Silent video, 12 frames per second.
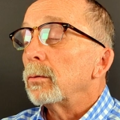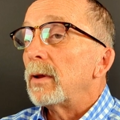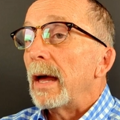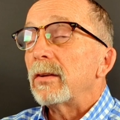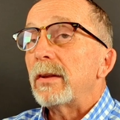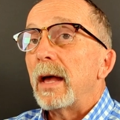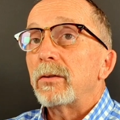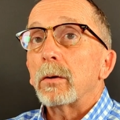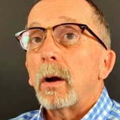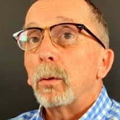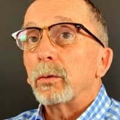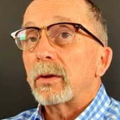DESS has their
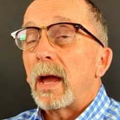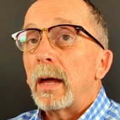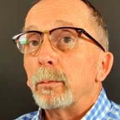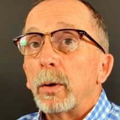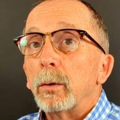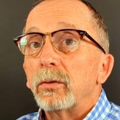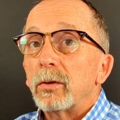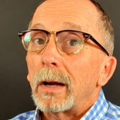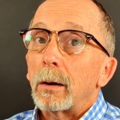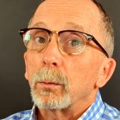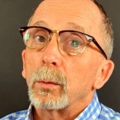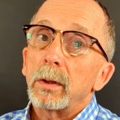own Scanpost that I
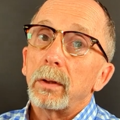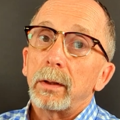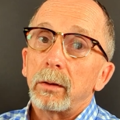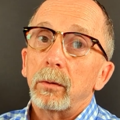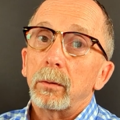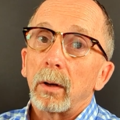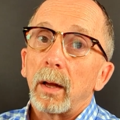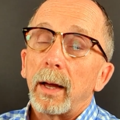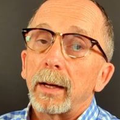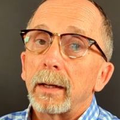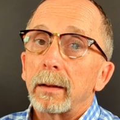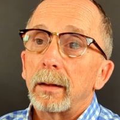really do
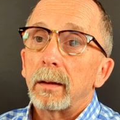like, and